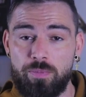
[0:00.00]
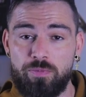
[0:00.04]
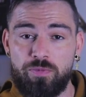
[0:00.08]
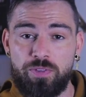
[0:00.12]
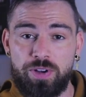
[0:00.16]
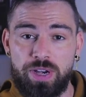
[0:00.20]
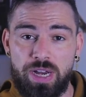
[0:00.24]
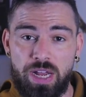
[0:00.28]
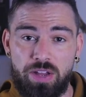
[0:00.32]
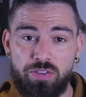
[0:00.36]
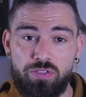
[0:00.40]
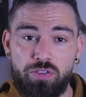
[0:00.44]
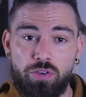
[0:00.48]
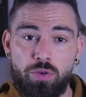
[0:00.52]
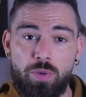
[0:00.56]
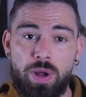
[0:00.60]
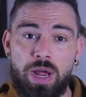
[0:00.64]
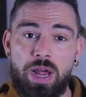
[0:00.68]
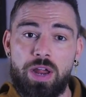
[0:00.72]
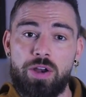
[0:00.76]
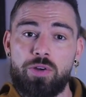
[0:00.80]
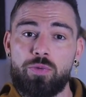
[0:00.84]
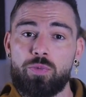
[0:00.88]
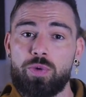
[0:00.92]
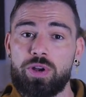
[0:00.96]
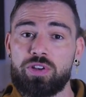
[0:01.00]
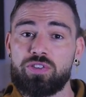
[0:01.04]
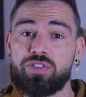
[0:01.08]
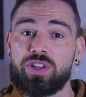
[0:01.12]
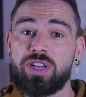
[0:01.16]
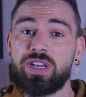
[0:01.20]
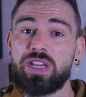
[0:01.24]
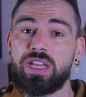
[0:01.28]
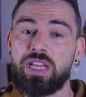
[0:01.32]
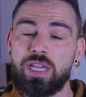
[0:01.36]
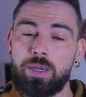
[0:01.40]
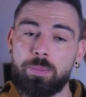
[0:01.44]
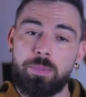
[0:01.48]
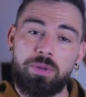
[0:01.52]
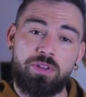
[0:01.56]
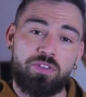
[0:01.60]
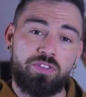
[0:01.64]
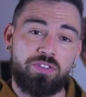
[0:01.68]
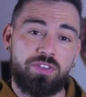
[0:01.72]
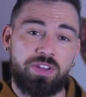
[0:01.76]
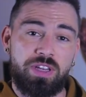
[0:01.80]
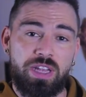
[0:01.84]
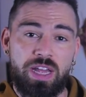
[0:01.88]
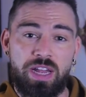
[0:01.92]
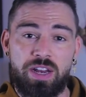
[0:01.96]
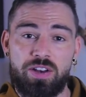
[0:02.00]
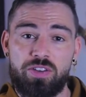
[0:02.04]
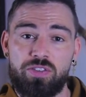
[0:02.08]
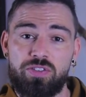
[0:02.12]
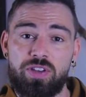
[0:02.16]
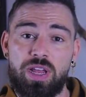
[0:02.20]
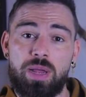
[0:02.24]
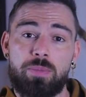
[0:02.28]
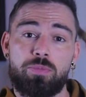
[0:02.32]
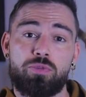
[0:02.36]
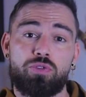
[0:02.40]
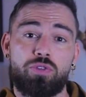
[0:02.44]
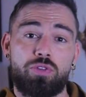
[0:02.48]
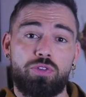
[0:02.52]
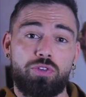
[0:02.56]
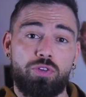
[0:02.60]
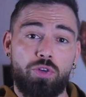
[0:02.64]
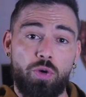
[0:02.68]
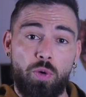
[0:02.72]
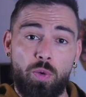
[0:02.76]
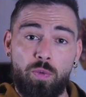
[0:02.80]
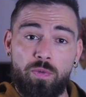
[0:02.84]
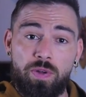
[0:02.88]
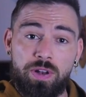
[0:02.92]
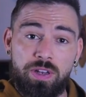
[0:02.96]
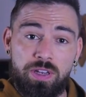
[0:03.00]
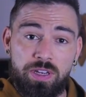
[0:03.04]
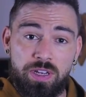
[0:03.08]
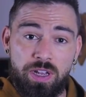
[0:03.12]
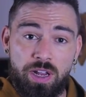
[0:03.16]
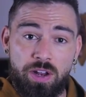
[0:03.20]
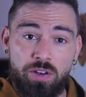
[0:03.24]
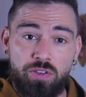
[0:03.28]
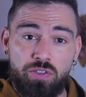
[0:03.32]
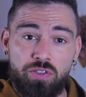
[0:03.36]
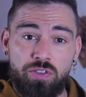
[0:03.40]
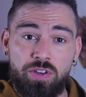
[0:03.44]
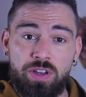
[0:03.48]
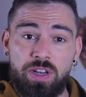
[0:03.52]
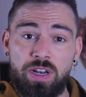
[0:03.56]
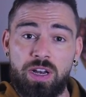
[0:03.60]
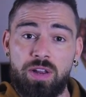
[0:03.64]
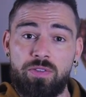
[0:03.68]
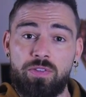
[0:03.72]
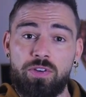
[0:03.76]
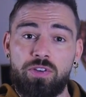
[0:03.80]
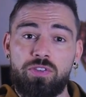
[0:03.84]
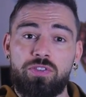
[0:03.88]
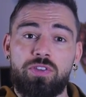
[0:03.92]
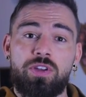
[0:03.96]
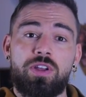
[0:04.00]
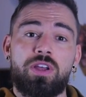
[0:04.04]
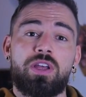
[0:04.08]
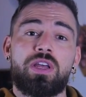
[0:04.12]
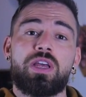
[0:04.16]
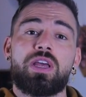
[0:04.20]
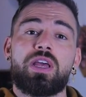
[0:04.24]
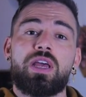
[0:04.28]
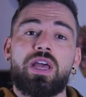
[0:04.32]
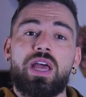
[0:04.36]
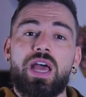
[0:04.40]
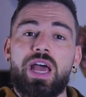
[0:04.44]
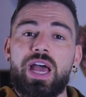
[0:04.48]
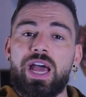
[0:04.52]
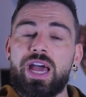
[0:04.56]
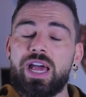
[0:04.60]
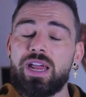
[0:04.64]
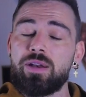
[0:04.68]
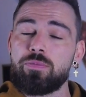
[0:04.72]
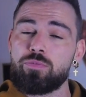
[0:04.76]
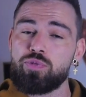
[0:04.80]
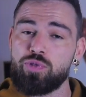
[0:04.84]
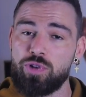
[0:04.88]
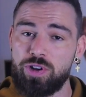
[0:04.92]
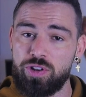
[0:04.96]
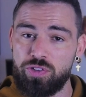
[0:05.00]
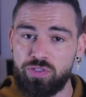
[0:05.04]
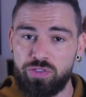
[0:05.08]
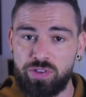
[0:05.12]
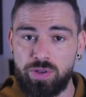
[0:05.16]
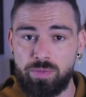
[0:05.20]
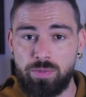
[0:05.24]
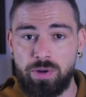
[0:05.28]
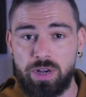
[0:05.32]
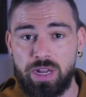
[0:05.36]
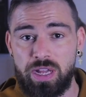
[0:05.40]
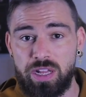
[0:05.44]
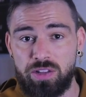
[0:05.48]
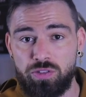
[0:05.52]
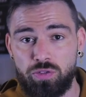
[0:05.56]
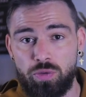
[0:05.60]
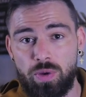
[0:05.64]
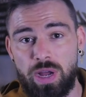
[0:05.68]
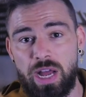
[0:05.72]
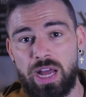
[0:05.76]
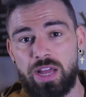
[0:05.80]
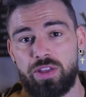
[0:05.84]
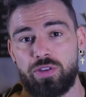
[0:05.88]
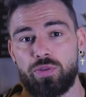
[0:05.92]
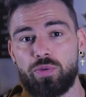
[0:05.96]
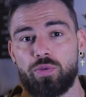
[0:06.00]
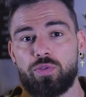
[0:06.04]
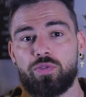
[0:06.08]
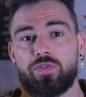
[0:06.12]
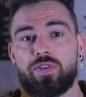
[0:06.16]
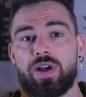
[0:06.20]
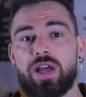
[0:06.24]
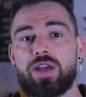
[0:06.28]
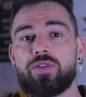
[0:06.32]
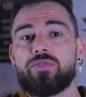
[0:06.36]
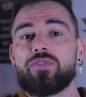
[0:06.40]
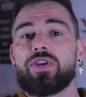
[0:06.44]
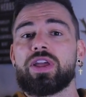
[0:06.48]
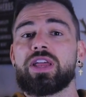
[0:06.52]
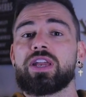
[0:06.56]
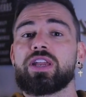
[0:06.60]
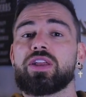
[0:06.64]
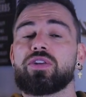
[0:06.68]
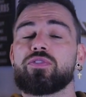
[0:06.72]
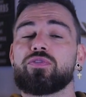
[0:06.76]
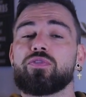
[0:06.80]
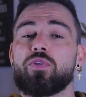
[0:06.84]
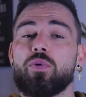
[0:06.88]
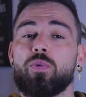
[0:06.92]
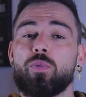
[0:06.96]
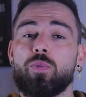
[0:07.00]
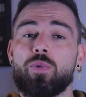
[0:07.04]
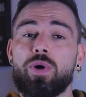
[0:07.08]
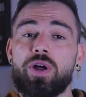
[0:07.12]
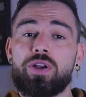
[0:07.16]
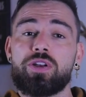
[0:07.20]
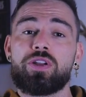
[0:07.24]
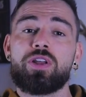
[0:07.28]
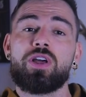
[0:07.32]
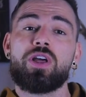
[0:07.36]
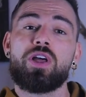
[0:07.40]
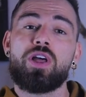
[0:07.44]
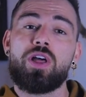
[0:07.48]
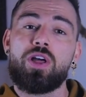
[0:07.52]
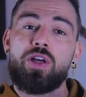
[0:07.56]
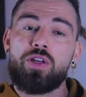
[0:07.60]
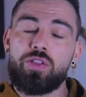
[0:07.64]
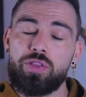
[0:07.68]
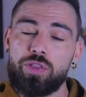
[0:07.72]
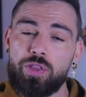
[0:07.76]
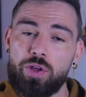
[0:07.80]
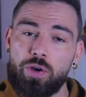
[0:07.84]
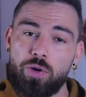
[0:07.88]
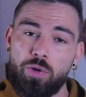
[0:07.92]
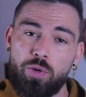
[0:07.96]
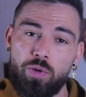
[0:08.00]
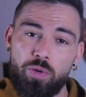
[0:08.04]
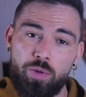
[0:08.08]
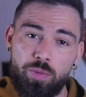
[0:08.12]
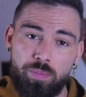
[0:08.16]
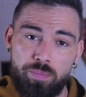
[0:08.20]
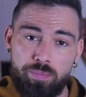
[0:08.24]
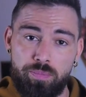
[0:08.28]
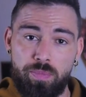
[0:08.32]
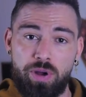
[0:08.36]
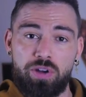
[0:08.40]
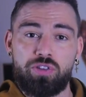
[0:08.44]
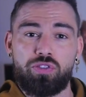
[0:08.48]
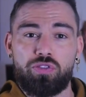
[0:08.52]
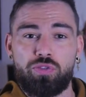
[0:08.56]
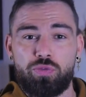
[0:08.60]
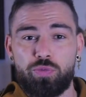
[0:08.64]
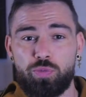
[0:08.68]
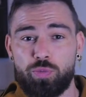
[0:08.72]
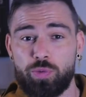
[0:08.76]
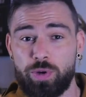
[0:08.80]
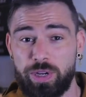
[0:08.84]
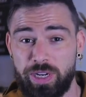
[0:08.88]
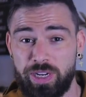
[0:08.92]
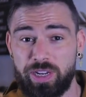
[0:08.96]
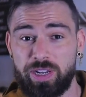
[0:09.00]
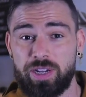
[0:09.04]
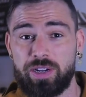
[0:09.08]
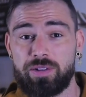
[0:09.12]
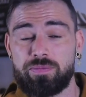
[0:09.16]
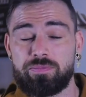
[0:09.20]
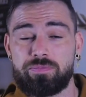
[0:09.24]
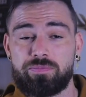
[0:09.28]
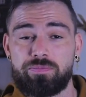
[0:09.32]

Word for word: finasteride, which inhibits the enzyme to lower D H T levels, and pretty similar to R U five eight eight four one, though much weaker.